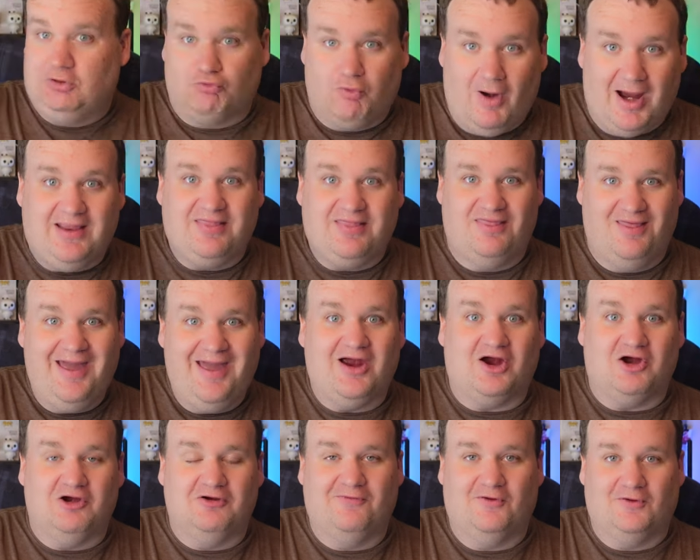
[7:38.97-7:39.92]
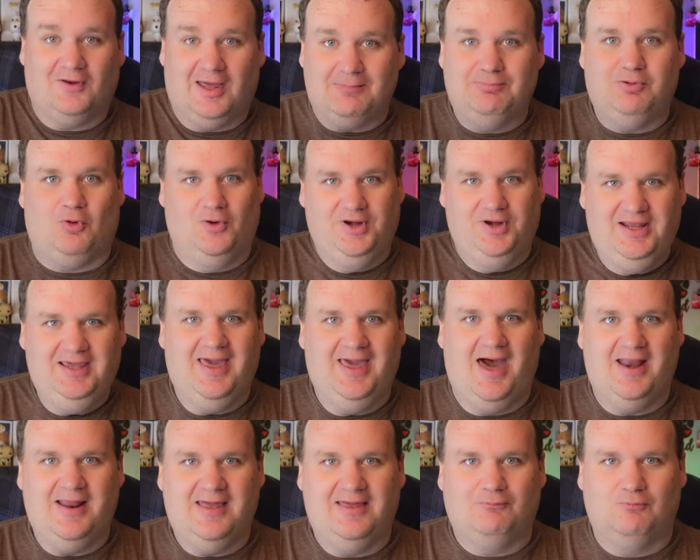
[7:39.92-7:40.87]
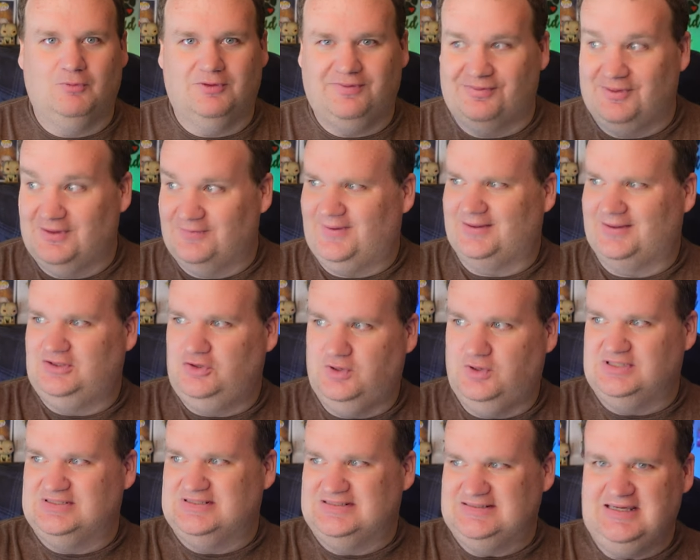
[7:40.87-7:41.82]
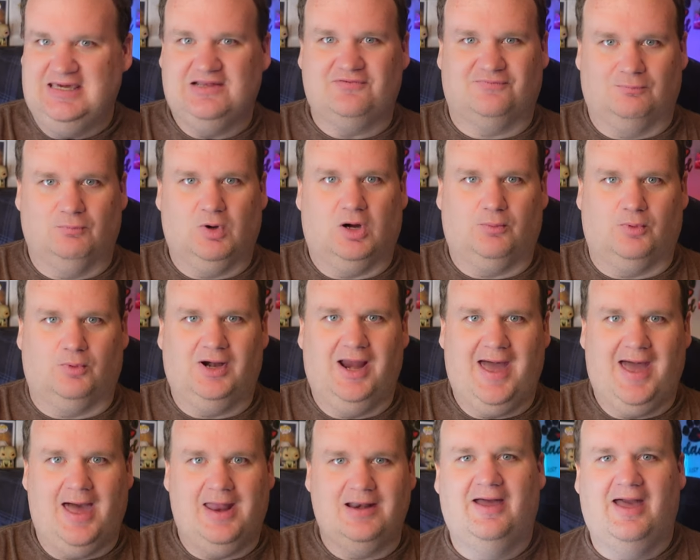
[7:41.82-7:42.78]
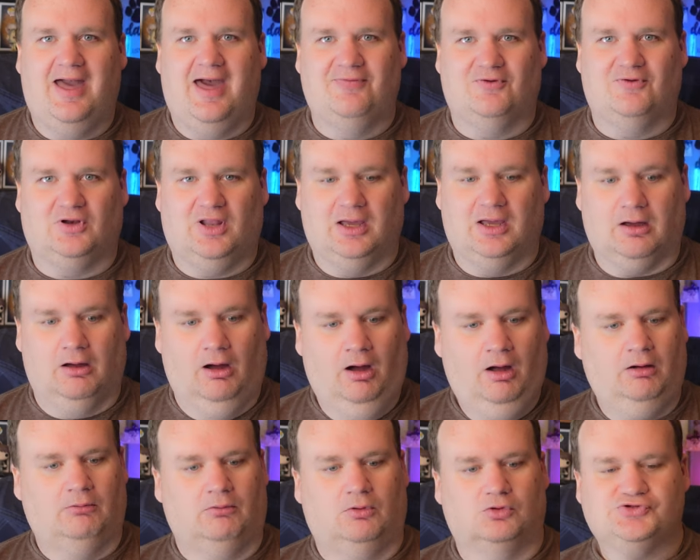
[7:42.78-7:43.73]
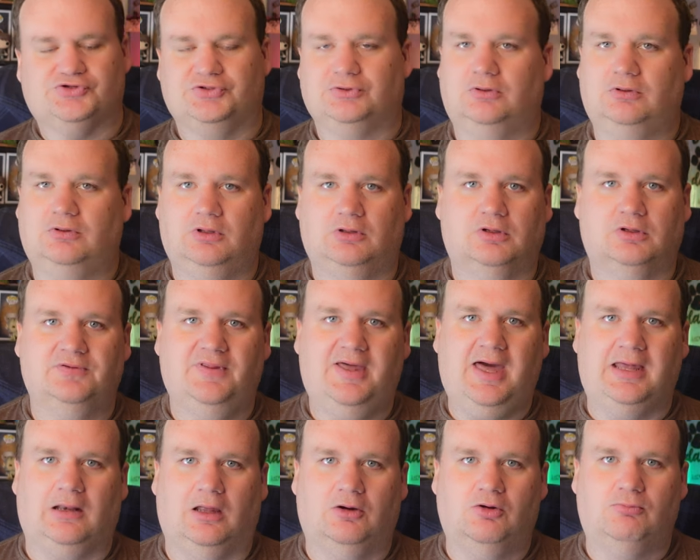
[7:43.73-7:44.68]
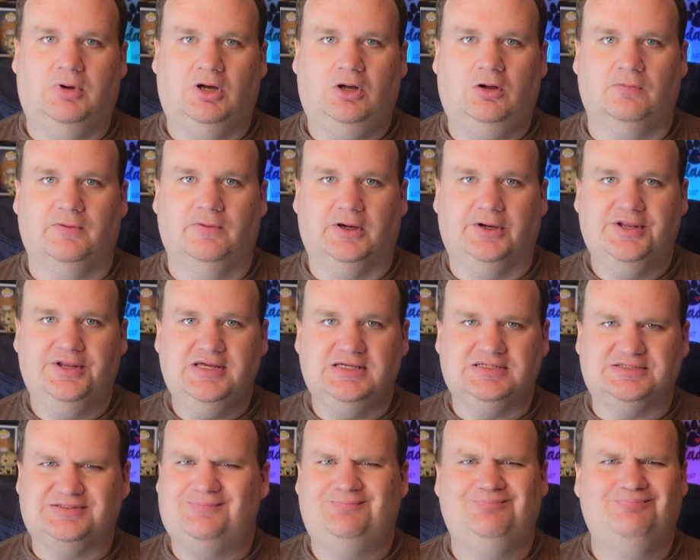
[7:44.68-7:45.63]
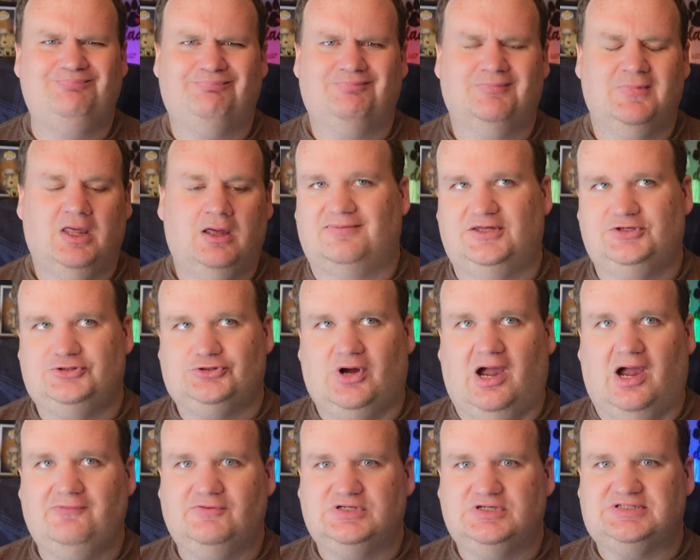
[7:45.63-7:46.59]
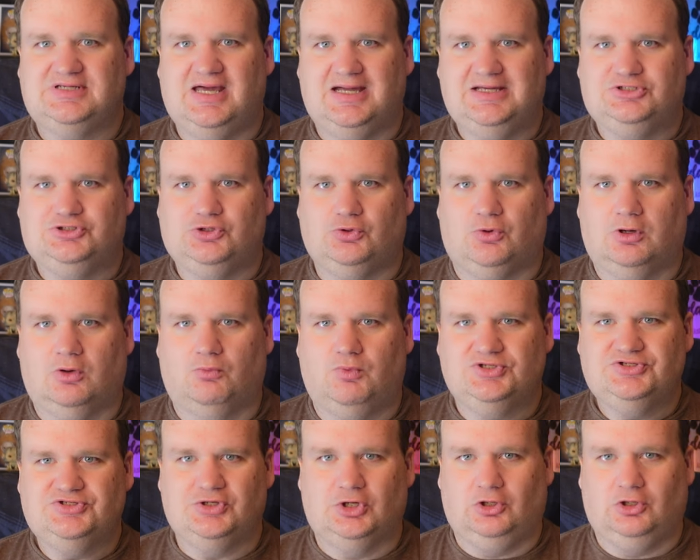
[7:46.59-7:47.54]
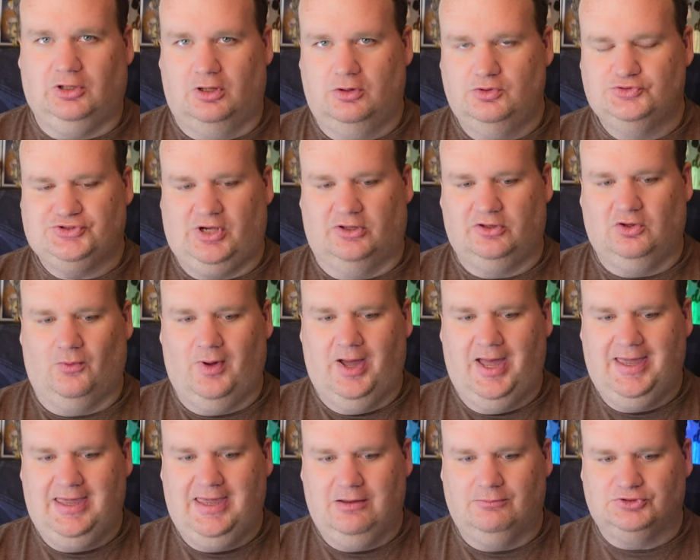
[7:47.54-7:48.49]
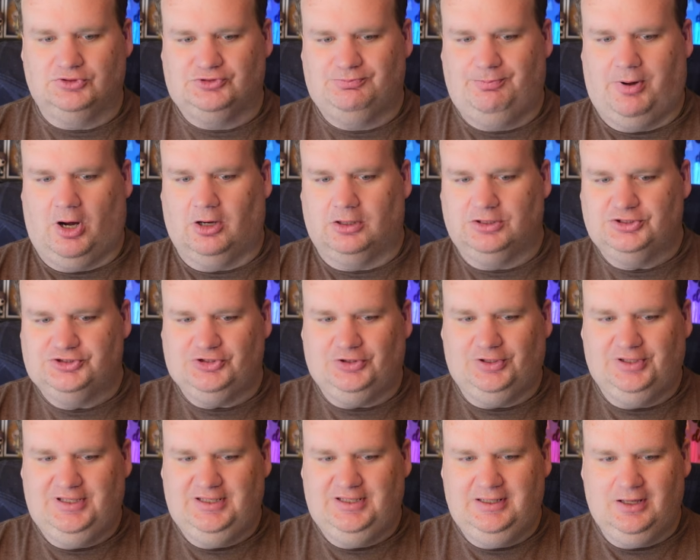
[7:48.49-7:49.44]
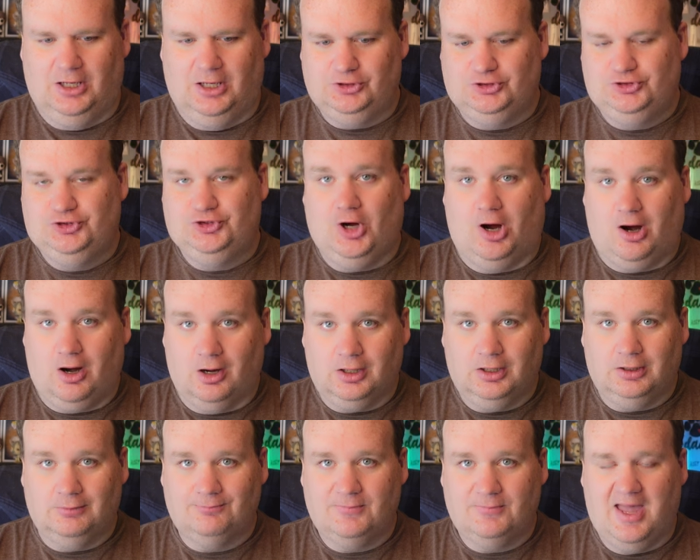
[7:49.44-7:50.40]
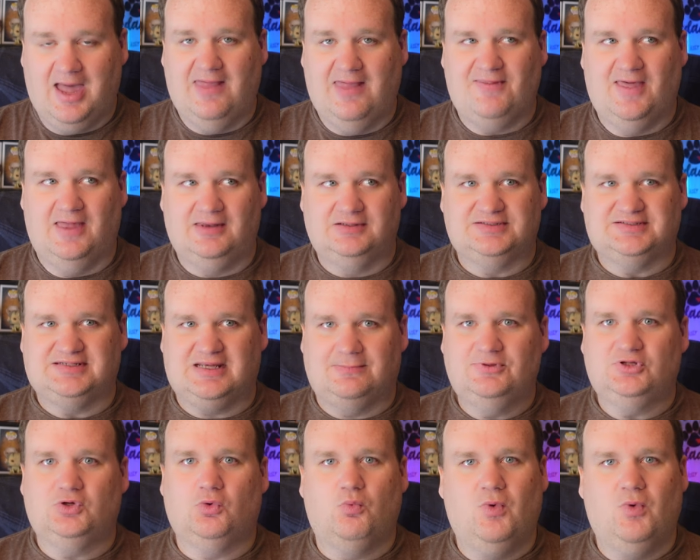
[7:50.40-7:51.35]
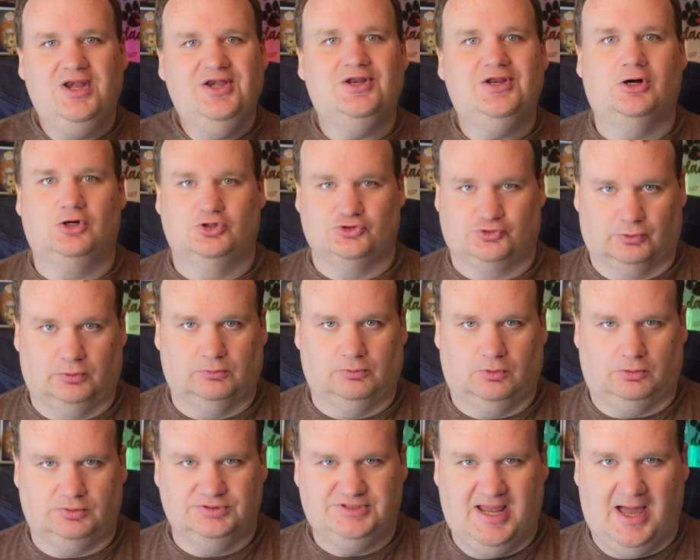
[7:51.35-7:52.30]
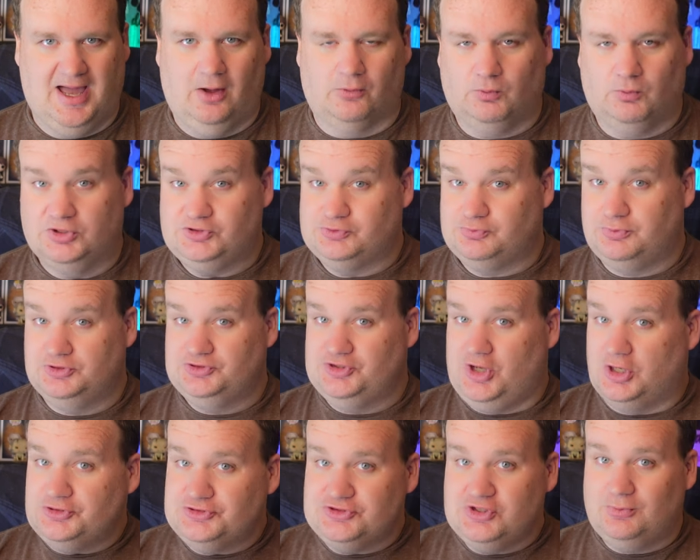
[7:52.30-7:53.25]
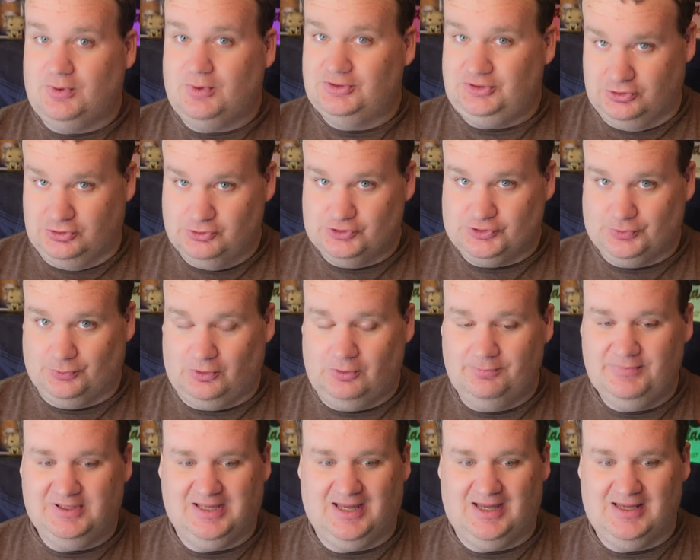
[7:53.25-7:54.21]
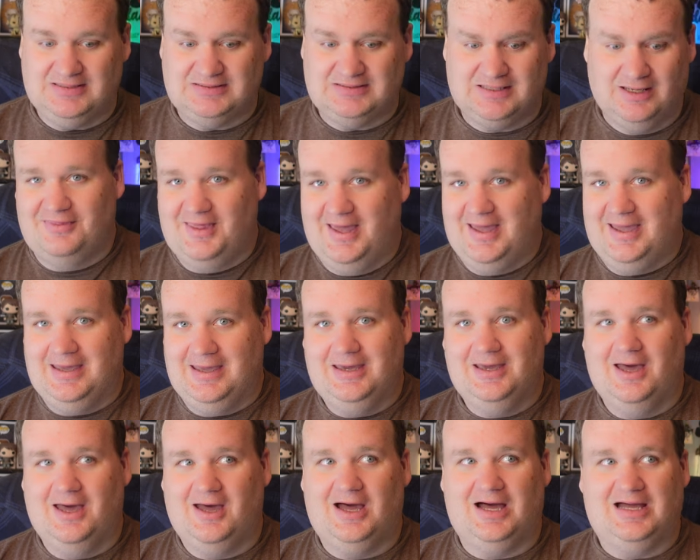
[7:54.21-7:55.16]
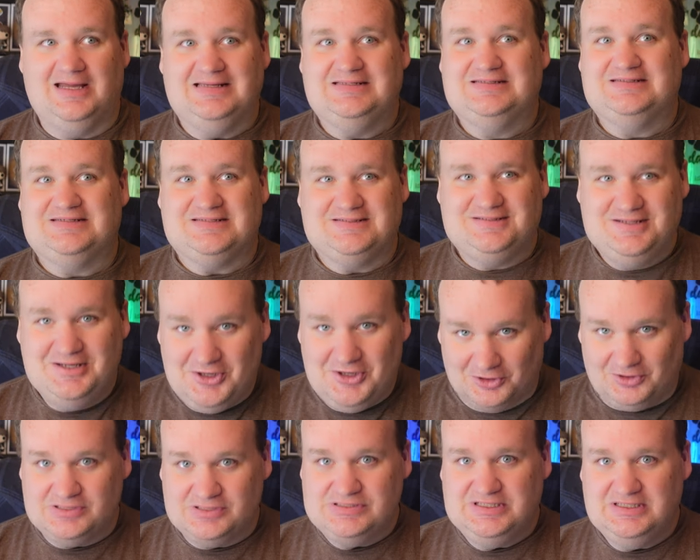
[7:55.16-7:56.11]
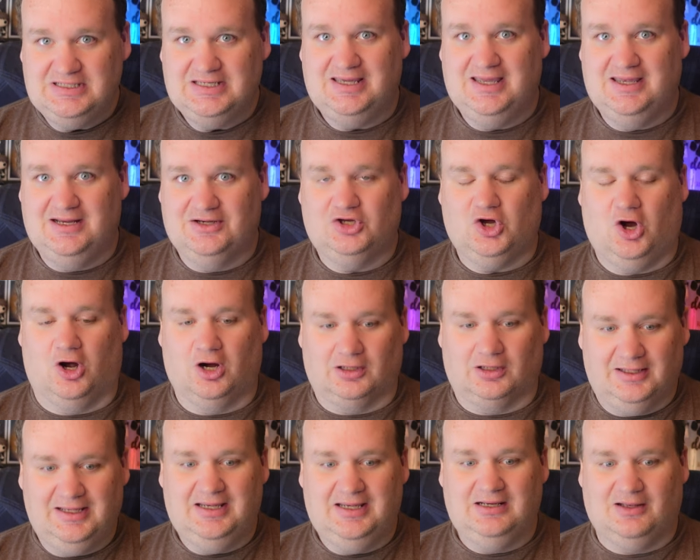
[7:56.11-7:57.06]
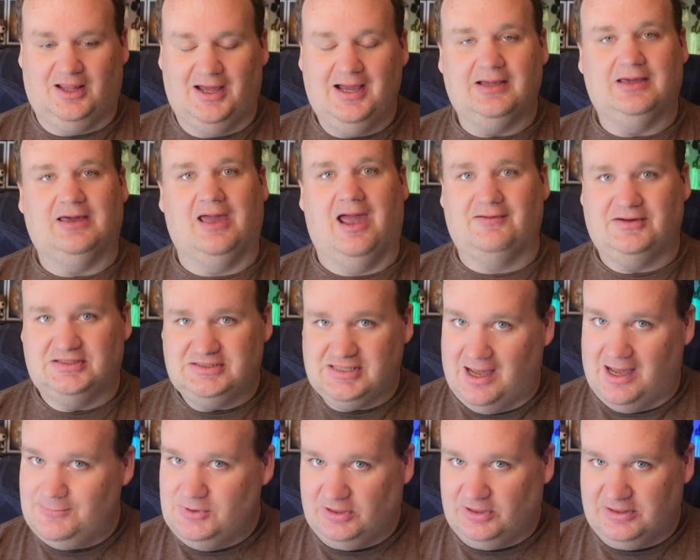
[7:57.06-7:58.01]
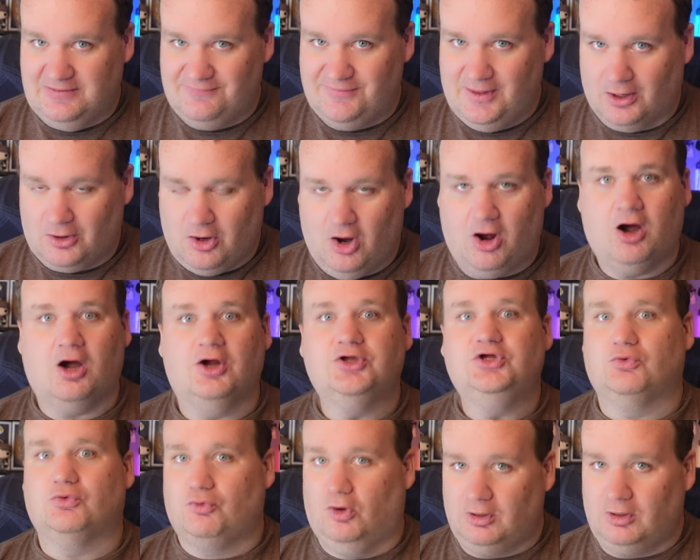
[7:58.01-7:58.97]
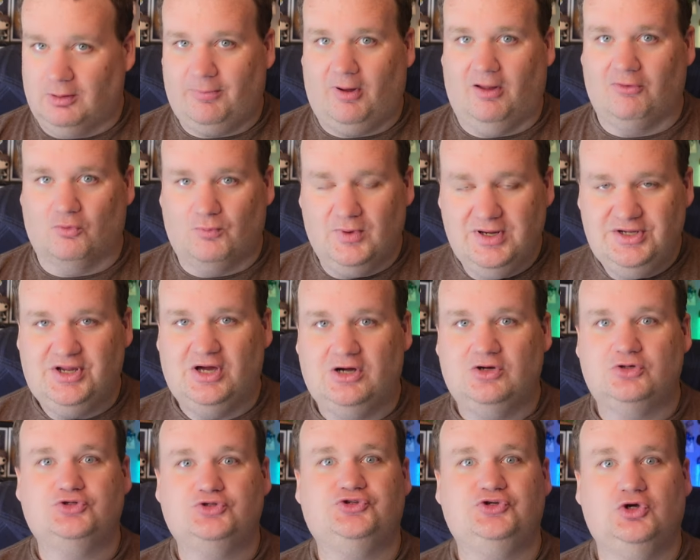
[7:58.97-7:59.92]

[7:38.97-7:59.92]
right there. They're like pointing at it with the, like, you can see it from where we're at. And they're like, Oh, well, so look at that. Lo and behold, there it is. The driver's side door wasn't closed all the way, it was partially ajar, and then some of the windows were rolled down, which was also unusual because they uh, instilled in Carlene like, anytime you leave that car, you roll up all the windows,